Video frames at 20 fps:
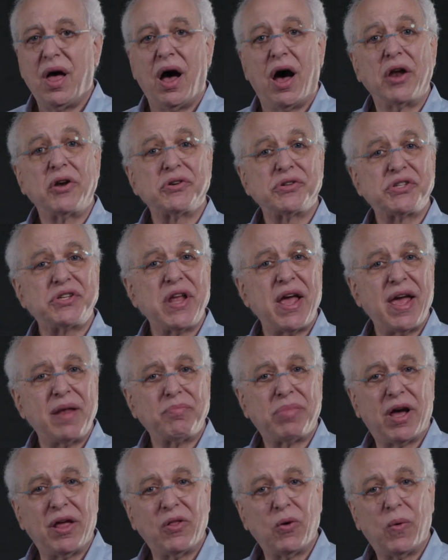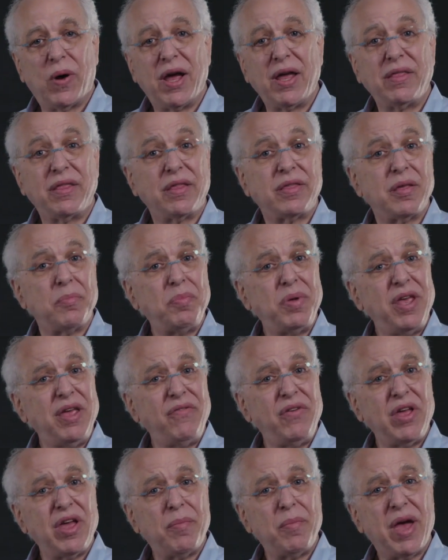Understand, by the way, that the
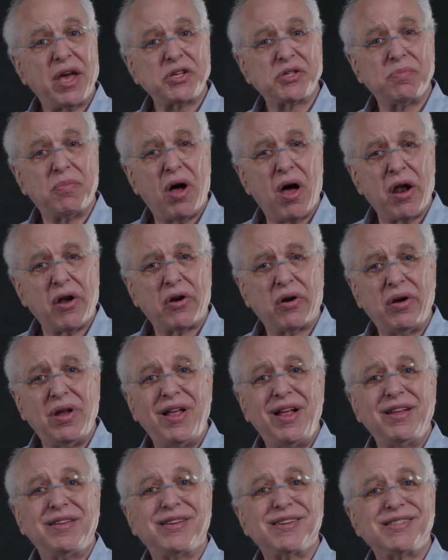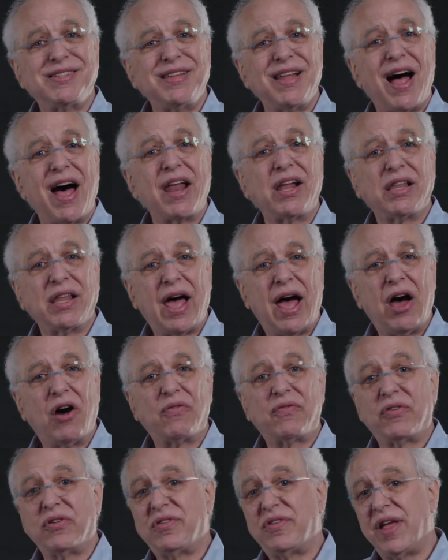PVMX monitor does not
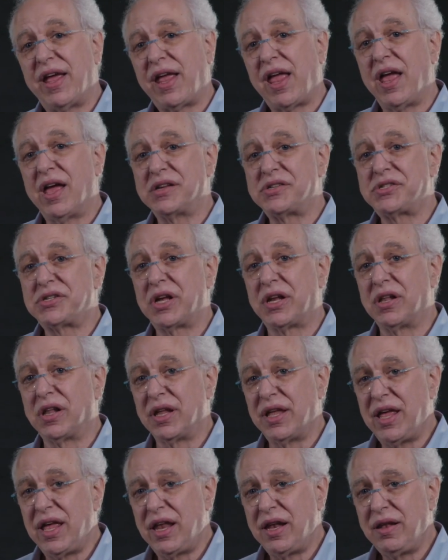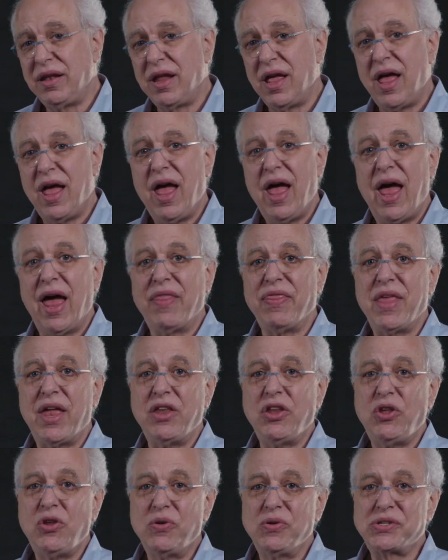allow for taking a signal in and
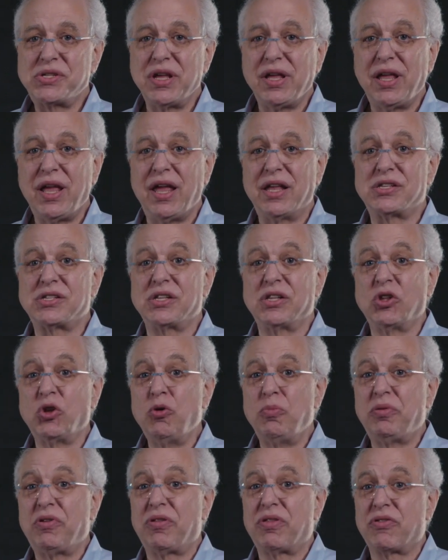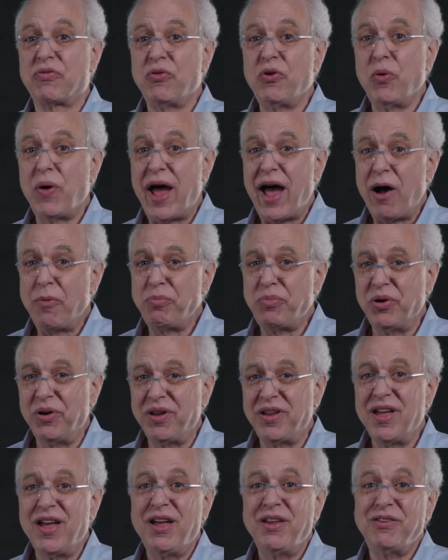then using its looped through
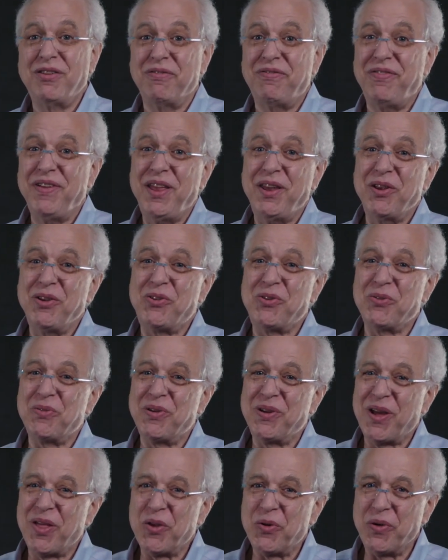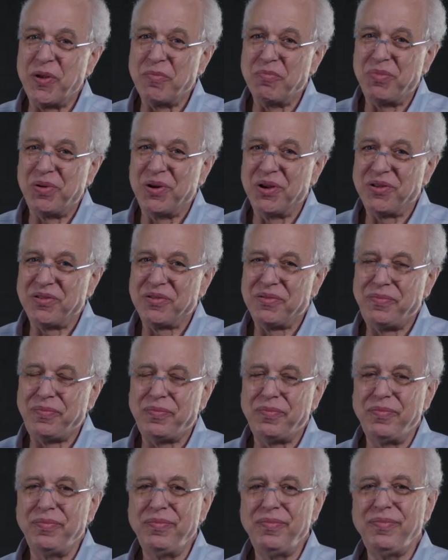output to feed into another input.
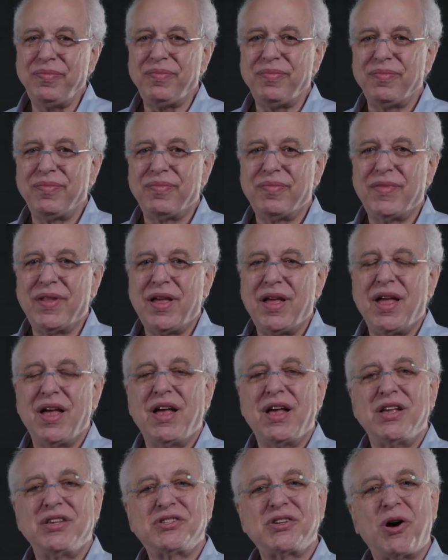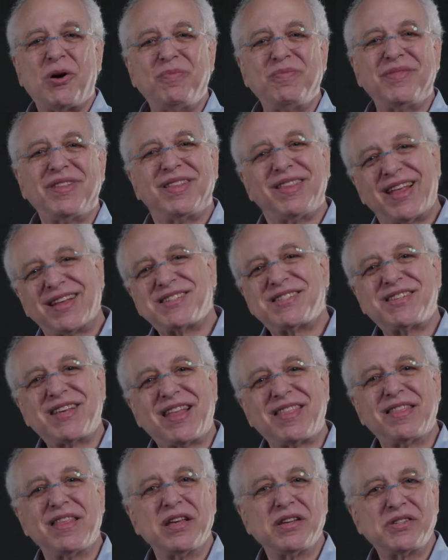So let's
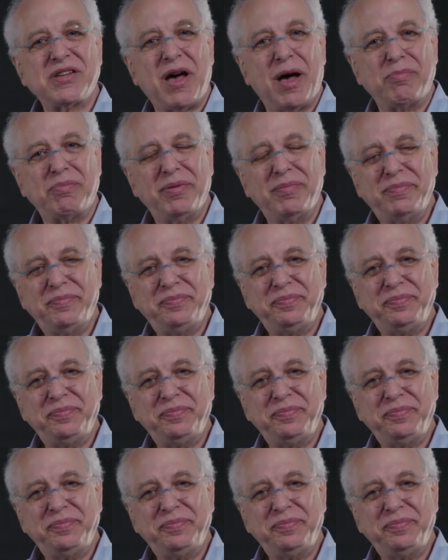set things up.